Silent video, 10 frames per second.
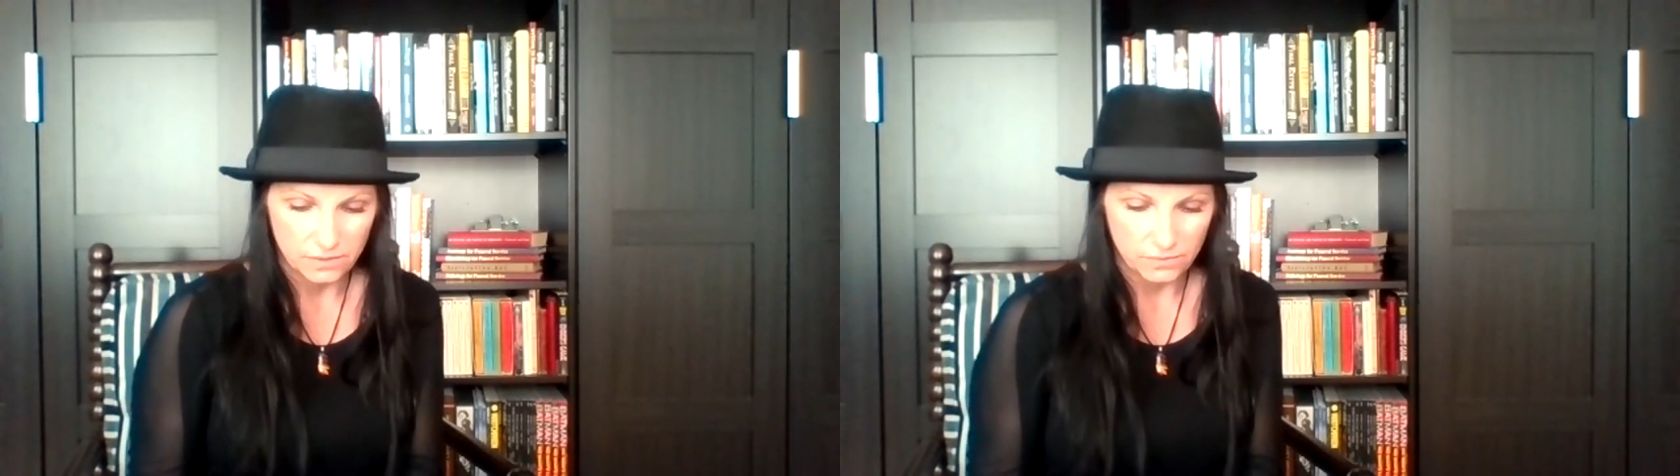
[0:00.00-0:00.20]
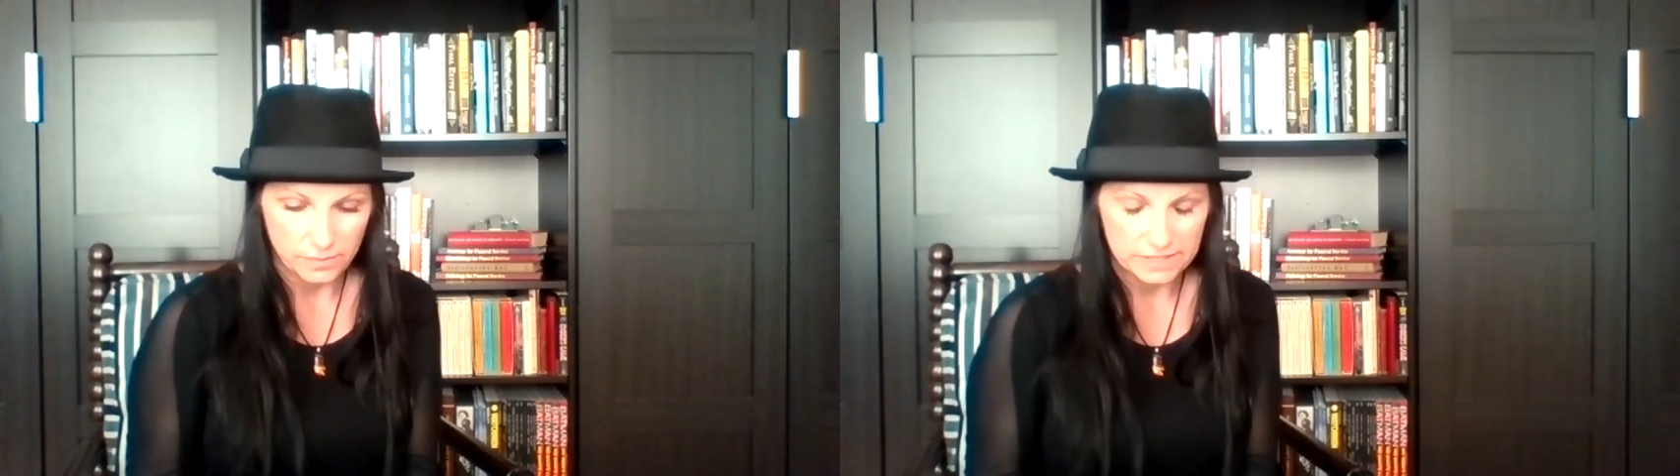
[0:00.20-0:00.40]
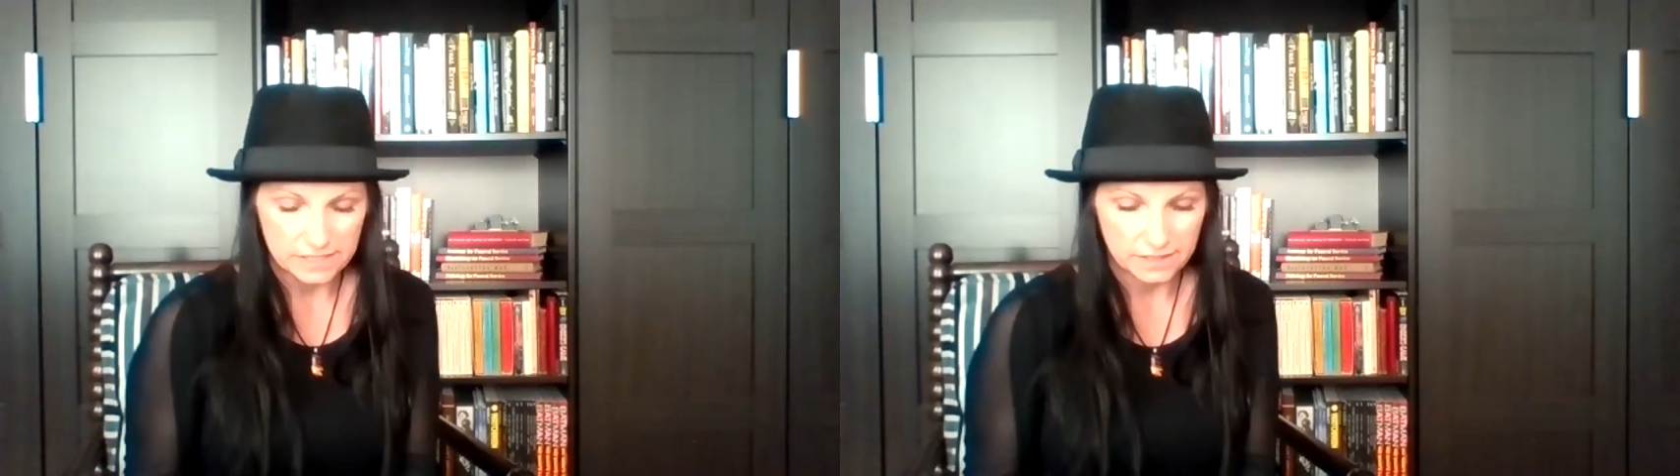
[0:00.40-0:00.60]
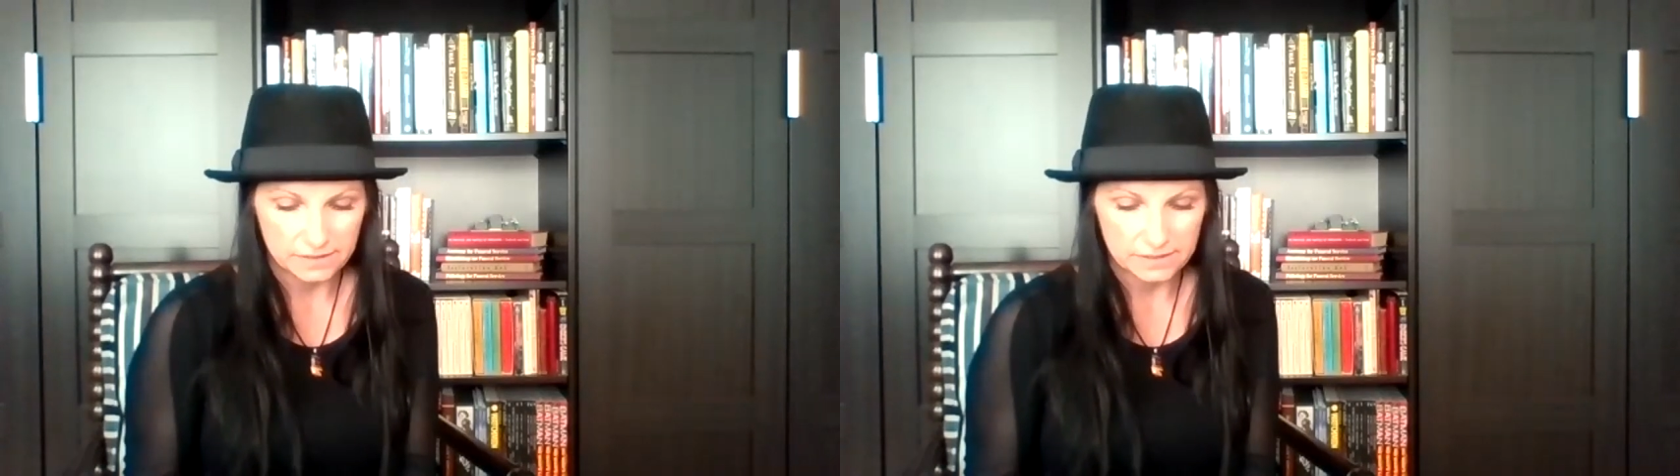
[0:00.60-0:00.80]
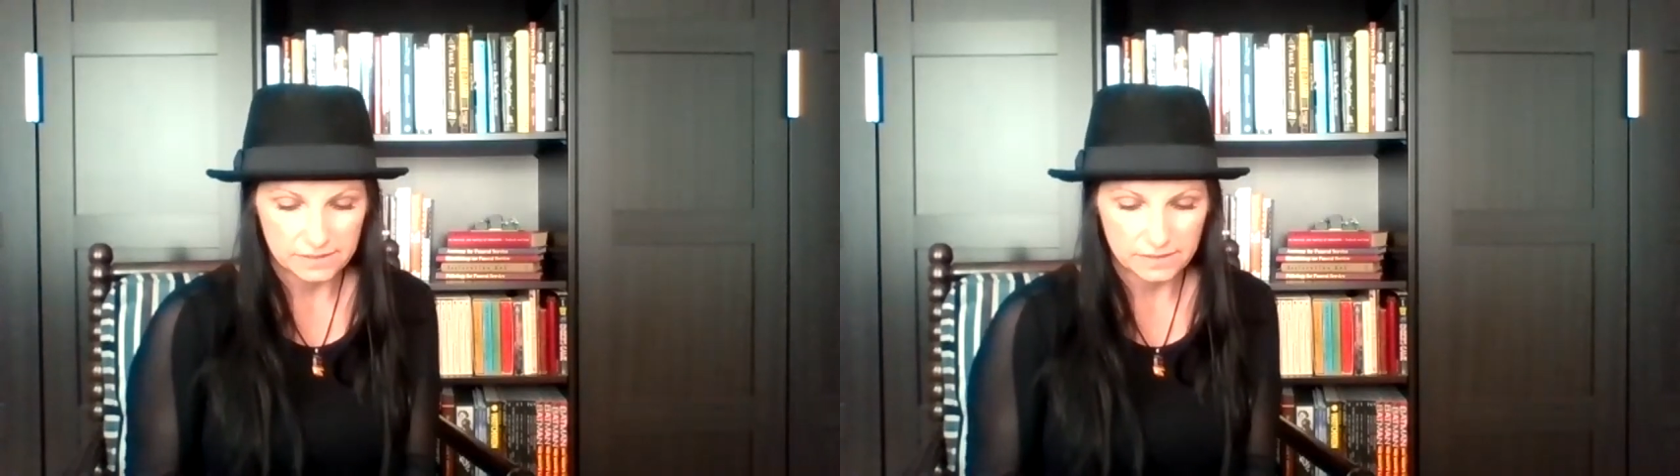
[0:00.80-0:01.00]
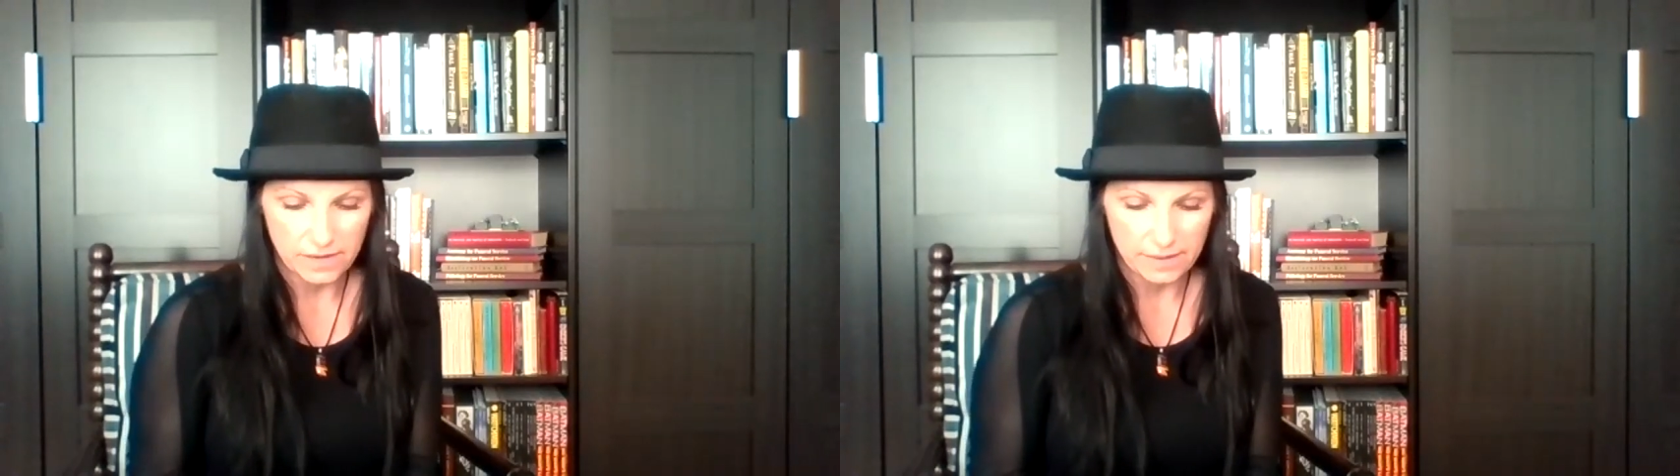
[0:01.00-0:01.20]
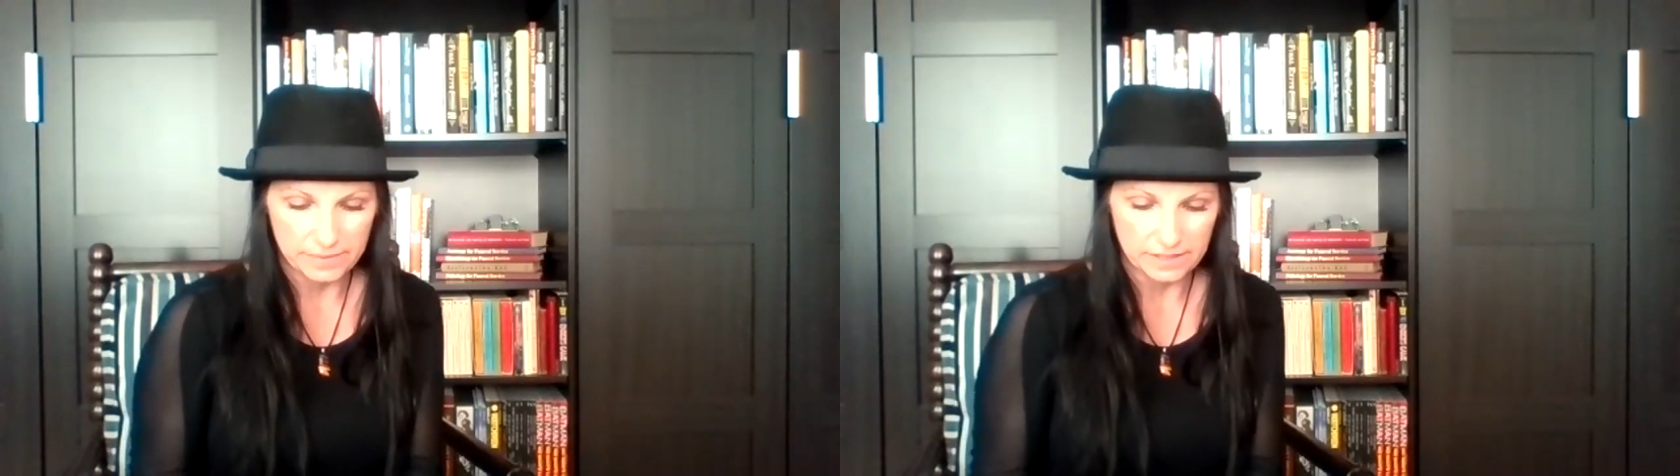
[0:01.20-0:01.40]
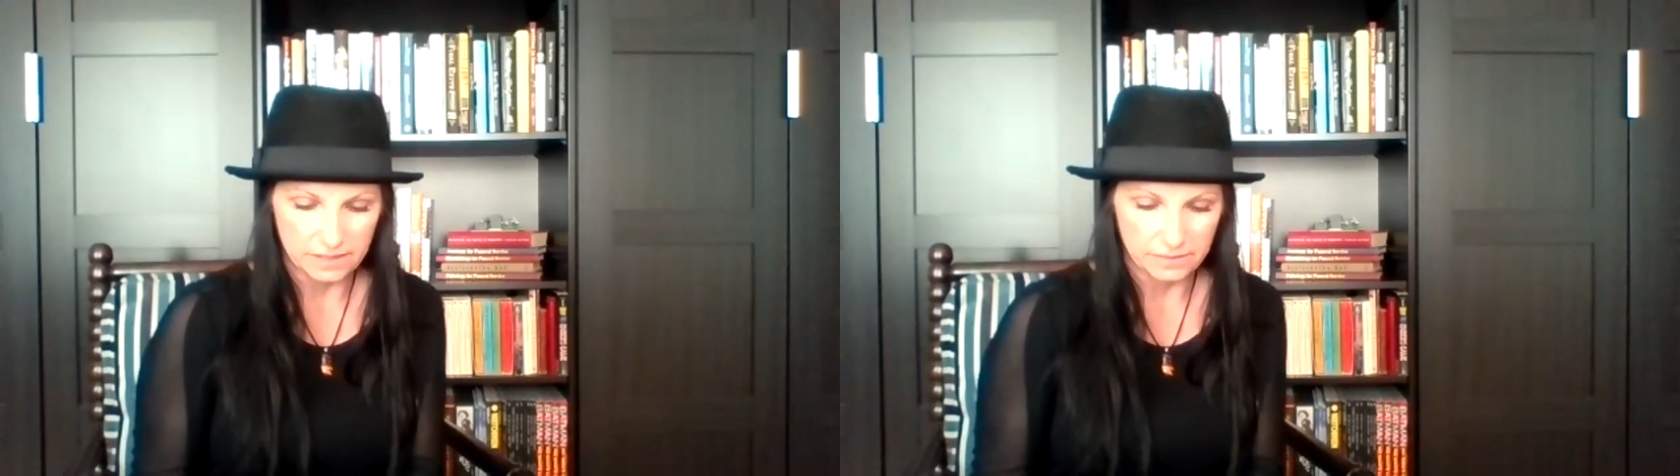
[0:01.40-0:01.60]
while meticulously
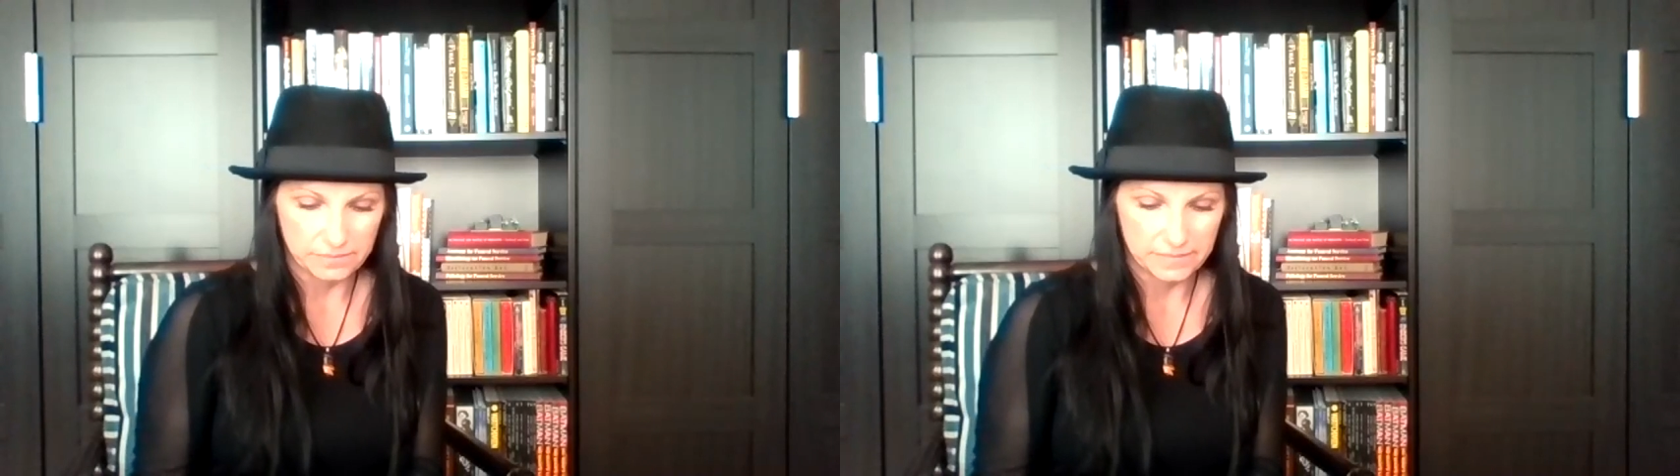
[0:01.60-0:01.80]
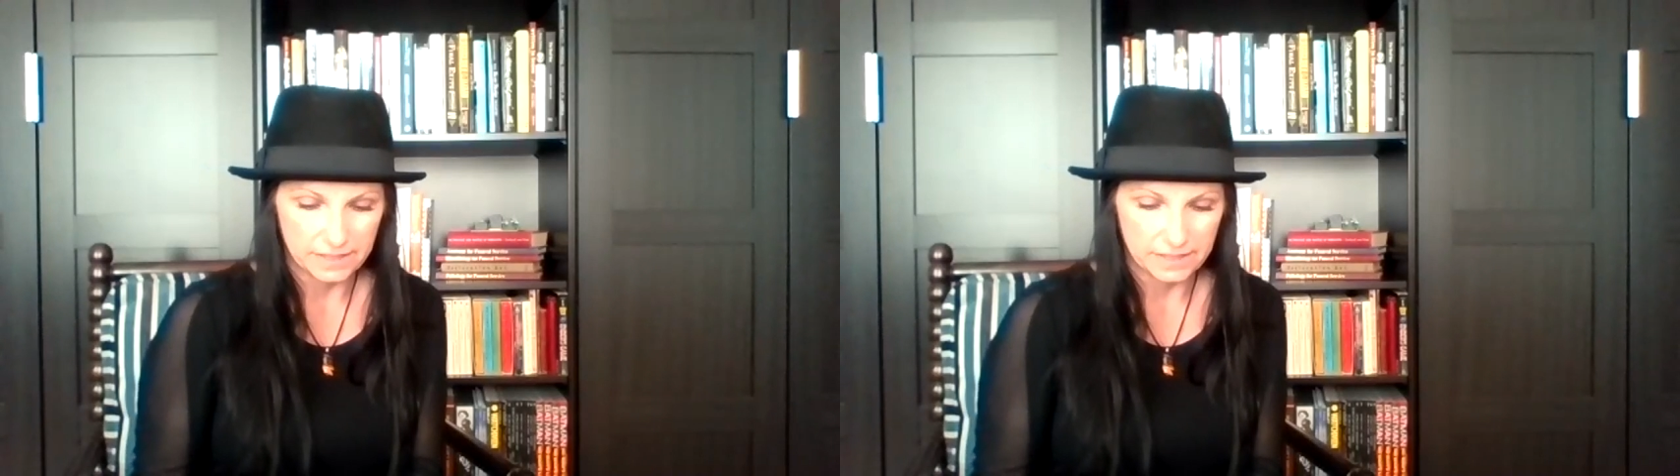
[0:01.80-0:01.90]
wrapping them